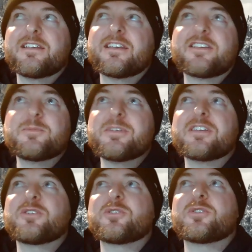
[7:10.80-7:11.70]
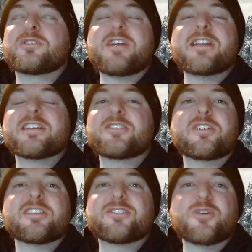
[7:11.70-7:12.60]
It could be that your writing is
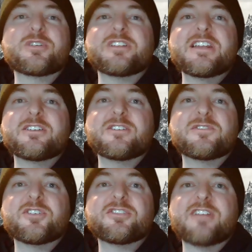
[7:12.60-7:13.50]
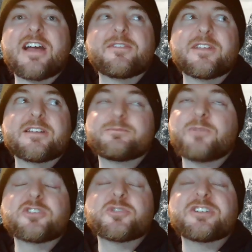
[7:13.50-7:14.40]
already so clean in your first draft that
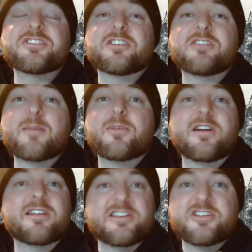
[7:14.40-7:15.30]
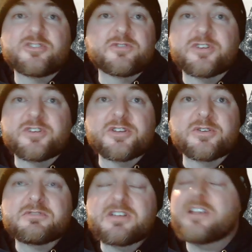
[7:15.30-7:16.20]
punctuation and grammar aren't an issue for
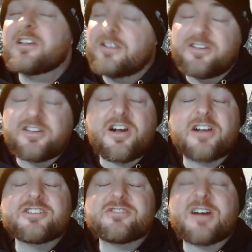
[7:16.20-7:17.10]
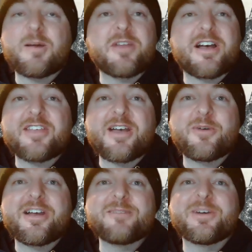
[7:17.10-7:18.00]
you. Good on you. I'm not that
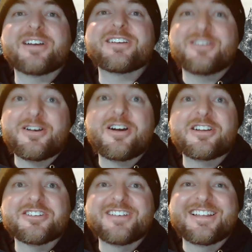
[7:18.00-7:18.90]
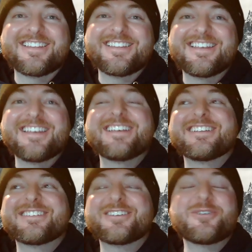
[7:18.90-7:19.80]
way, but good on you.
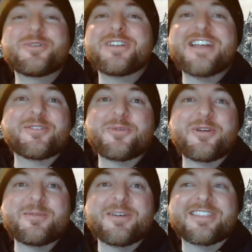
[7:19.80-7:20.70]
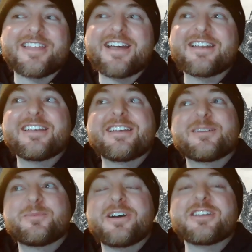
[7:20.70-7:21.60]
So you wouldn't have to worry about that.
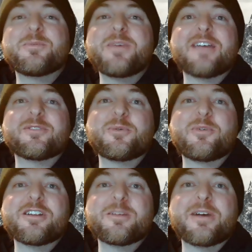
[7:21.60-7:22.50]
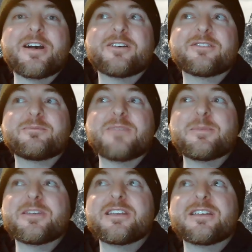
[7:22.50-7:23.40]
But you may have to worry about
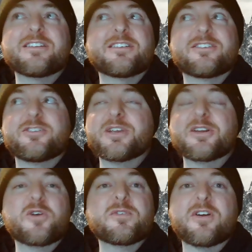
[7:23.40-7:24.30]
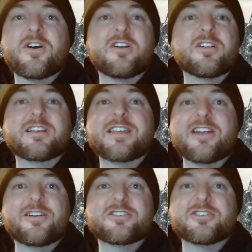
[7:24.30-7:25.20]
maybe doing an overhaul on a
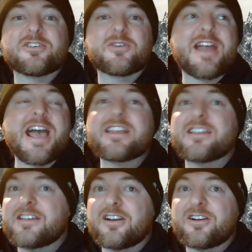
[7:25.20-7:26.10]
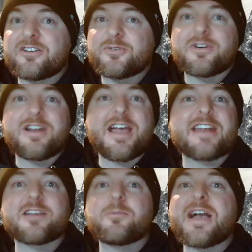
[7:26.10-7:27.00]
character or adding
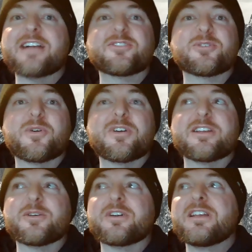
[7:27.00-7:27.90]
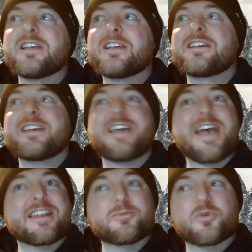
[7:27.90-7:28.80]
a backstory or
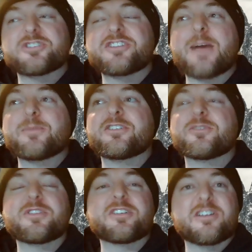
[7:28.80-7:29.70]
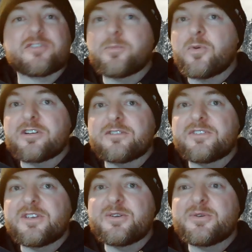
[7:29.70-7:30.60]
adding more chapters with a different point of
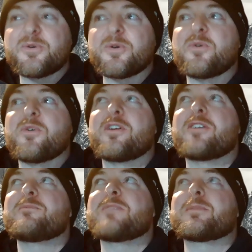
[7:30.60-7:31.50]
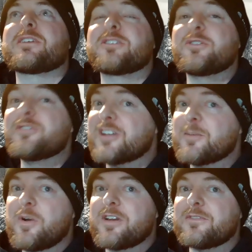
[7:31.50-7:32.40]
view or maybe losing
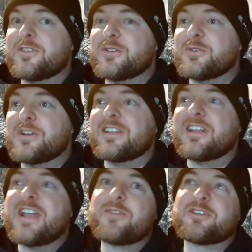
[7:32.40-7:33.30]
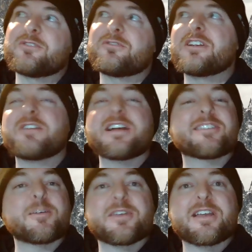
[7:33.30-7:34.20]
point of view and then having to rewrite
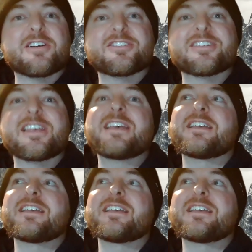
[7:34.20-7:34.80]
something else.